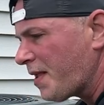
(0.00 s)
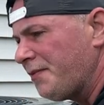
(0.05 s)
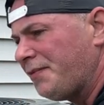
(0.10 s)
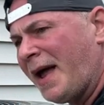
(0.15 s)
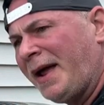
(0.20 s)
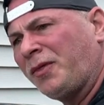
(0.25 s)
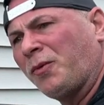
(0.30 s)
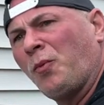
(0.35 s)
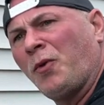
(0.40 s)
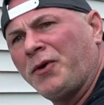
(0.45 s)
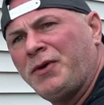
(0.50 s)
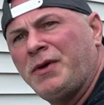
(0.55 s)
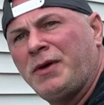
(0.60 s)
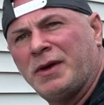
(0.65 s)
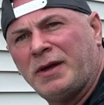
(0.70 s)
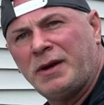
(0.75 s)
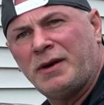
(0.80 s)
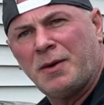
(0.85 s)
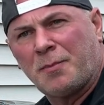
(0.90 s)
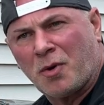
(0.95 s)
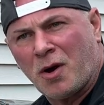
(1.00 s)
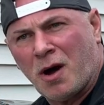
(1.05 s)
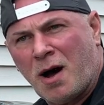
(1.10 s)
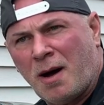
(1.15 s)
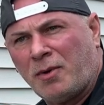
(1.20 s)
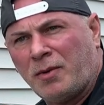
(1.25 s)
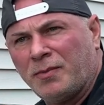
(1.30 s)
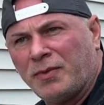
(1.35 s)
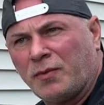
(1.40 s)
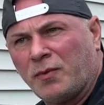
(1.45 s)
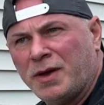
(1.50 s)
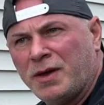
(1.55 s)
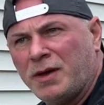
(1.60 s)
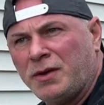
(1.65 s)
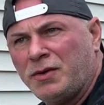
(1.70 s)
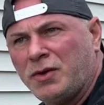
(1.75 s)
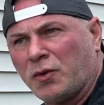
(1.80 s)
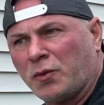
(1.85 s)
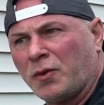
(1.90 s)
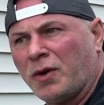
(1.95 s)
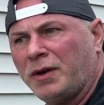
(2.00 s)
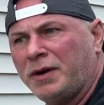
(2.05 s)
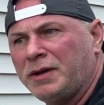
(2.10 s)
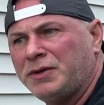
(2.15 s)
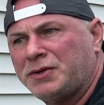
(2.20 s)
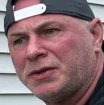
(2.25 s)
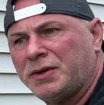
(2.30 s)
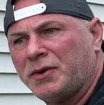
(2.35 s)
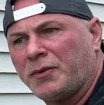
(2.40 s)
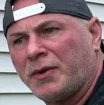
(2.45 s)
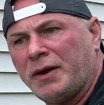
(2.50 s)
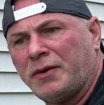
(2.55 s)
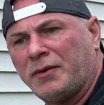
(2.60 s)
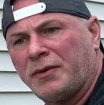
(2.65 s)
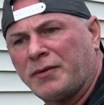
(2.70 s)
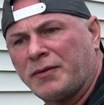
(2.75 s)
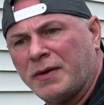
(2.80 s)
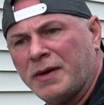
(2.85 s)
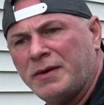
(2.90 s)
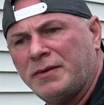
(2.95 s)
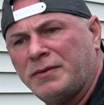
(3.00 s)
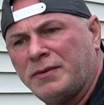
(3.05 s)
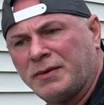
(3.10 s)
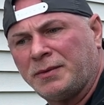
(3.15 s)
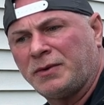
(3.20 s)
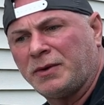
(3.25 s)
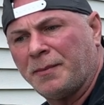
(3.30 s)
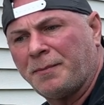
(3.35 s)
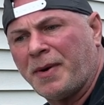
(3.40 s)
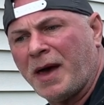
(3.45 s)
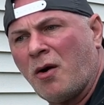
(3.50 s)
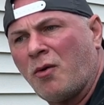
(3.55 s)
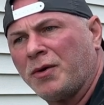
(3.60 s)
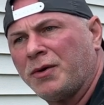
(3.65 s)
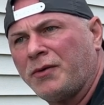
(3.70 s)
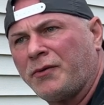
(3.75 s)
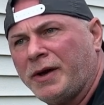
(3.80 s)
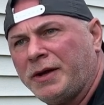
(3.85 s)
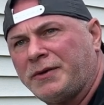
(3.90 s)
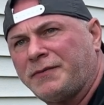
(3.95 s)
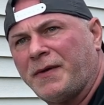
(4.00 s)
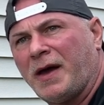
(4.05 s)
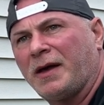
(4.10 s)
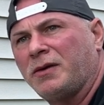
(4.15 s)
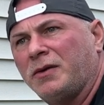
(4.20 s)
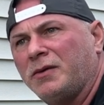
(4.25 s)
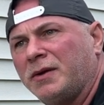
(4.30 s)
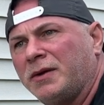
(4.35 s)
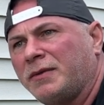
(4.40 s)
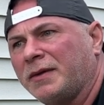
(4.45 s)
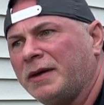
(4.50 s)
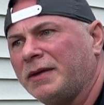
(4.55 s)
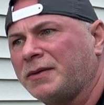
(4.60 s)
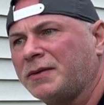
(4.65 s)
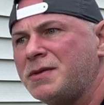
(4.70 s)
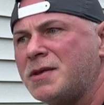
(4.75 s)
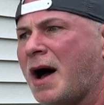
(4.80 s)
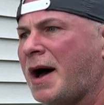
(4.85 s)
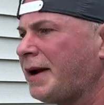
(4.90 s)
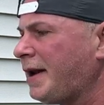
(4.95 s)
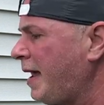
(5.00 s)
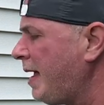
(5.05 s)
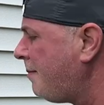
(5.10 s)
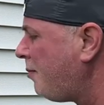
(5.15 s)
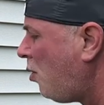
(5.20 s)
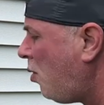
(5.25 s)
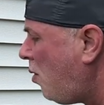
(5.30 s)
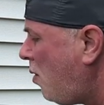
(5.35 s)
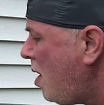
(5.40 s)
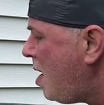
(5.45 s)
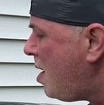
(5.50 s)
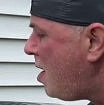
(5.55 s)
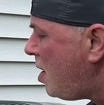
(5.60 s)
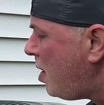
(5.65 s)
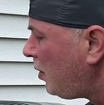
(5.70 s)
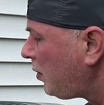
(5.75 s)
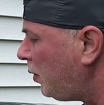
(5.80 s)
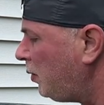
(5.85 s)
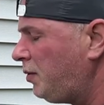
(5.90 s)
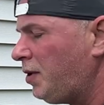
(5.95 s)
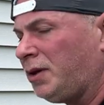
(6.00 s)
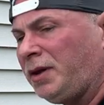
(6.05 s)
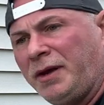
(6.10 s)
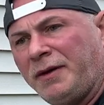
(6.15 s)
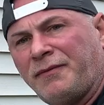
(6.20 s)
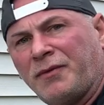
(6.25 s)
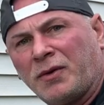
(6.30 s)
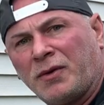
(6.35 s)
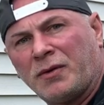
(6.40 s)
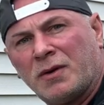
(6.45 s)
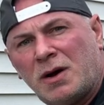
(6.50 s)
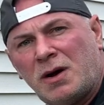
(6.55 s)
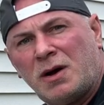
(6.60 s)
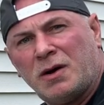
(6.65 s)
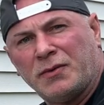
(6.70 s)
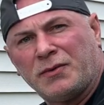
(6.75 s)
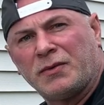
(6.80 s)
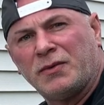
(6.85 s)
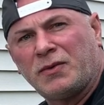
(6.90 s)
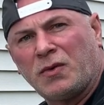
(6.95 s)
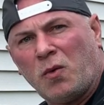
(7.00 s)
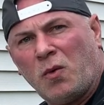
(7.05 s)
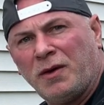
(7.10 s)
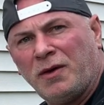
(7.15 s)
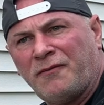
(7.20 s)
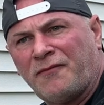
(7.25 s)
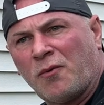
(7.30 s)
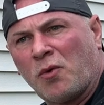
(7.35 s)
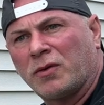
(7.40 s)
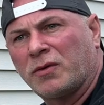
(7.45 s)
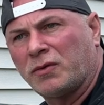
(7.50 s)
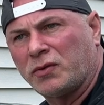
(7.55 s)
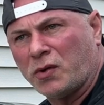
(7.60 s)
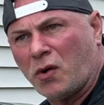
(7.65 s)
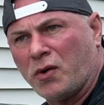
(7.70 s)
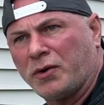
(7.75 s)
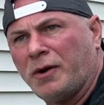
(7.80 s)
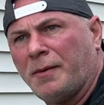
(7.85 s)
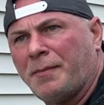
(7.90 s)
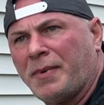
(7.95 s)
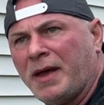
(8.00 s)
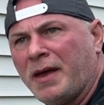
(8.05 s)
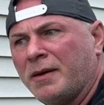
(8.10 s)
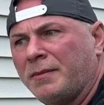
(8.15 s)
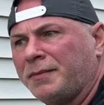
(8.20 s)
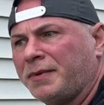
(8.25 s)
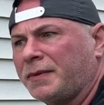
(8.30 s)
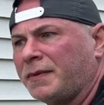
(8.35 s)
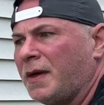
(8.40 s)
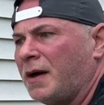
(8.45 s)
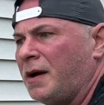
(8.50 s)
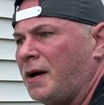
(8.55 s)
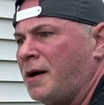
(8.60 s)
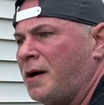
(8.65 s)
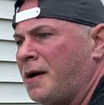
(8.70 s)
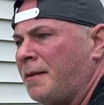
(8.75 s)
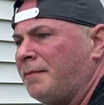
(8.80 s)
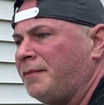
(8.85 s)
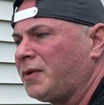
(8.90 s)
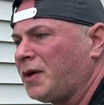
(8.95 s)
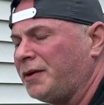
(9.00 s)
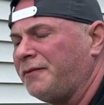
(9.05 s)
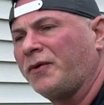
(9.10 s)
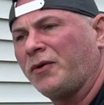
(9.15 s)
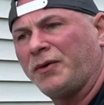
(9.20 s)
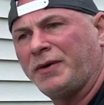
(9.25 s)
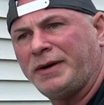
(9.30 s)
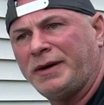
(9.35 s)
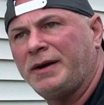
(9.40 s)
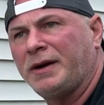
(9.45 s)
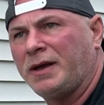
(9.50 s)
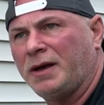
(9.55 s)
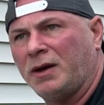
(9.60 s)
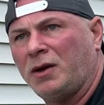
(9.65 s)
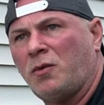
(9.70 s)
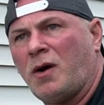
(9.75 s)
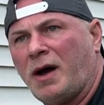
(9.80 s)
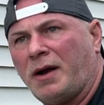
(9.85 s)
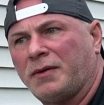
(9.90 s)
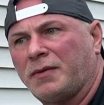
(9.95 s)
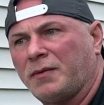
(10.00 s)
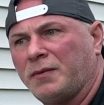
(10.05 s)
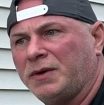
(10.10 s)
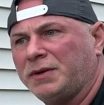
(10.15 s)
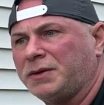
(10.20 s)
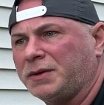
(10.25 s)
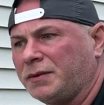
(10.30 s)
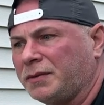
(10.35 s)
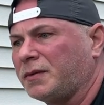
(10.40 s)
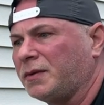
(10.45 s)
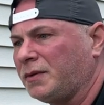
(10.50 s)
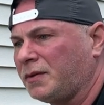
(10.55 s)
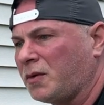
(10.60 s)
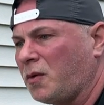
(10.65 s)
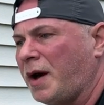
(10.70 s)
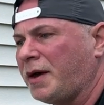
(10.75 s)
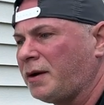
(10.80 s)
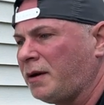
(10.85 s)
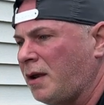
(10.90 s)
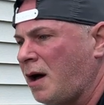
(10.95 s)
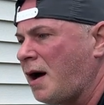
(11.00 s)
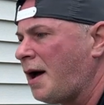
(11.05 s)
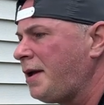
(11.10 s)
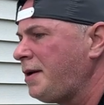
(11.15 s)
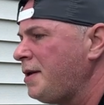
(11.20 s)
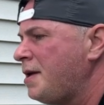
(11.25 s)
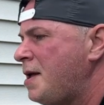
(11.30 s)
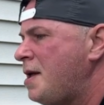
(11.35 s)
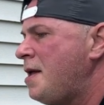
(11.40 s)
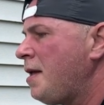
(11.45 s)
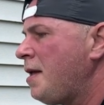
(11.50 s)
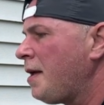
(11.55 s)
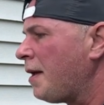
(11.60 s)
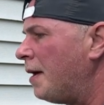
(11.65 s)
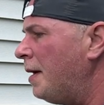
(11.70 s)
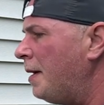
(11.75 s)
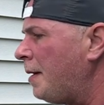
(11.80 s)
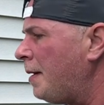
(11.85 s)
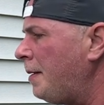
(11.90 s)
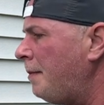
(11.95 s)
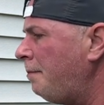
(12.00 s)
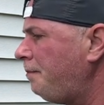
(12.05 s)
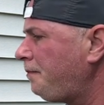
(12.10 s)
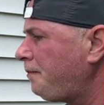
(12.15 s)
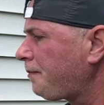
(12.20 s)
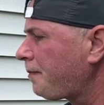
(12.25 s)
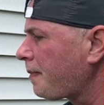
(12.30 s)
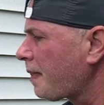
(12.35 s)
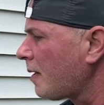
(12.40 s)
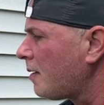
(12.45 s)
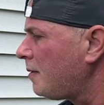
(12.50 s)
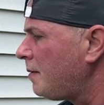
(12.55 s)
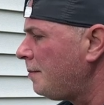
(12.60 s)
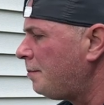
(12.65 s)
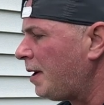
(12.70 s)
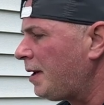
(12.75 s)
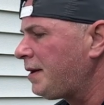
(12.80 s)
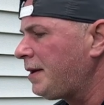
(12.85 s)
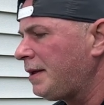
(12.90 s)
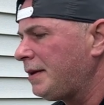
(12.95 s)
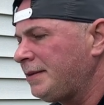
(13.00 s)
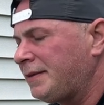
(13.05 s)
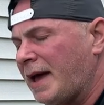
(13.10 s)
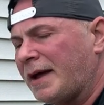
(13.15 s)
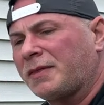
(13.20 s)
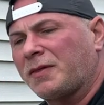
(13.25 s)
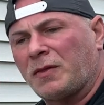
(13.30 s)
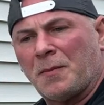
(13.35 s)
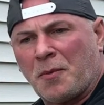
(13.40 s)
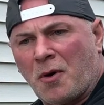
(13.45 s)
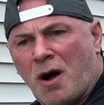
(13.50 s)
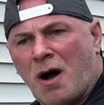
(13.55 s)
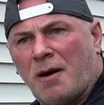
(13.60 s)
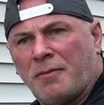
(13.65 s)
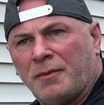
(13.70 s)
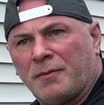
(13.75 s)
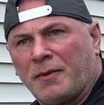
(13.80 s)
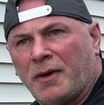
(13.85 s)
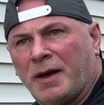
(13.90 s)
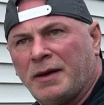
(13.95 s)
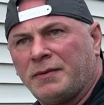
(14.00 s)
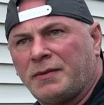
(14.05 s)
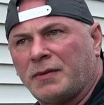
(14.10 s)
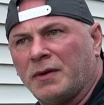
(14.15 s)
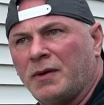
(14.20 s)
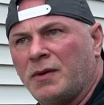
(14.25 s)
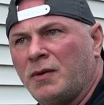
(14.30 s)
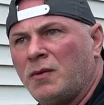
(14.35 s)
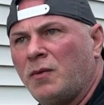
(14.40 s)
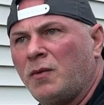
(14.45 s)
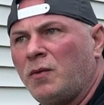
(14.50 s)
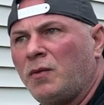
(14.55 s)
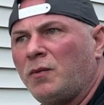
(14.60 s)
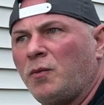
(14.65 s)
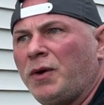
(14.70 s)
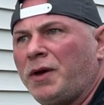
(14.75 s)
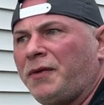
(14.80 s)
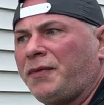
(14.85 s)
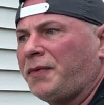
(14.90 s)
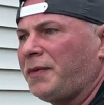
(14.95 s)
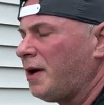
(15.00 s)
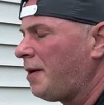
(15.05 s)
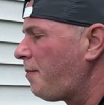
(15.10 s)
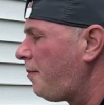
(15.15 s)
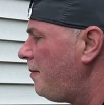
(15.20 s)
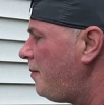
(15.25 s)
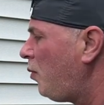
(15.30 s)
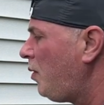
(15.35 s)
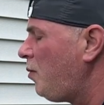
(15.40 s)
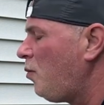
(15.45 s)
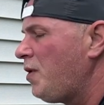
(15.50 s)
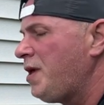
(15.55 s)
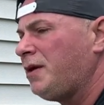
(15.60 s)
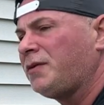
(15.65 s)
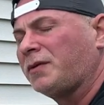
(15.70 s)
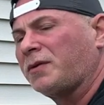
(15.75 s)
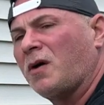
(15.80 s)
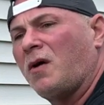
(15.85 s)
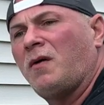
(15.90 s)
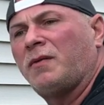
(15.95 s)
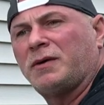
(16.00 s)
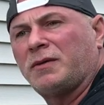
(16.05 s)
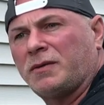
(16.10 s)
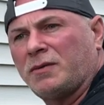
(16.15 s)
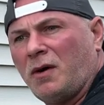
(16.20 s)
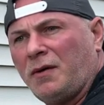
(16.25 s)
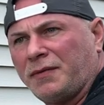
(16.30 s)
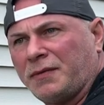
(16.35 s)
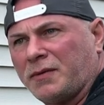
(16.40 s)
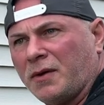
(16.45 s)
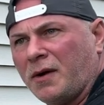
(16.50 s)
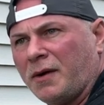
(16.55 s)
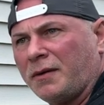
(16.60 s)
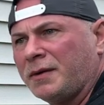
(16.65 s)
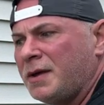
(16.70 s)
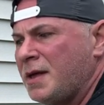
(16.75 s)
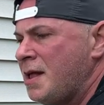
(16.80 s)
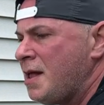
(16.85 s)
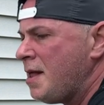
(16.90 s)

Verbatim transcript: that's where you get into problems when you're running generators and to, power your HVAC units. It's not able to deliver 124 startup amps um, converted into kilowatts, which is, is quite a lot. Um, but that's the problem, right? So with a, uh, when we install this soft start,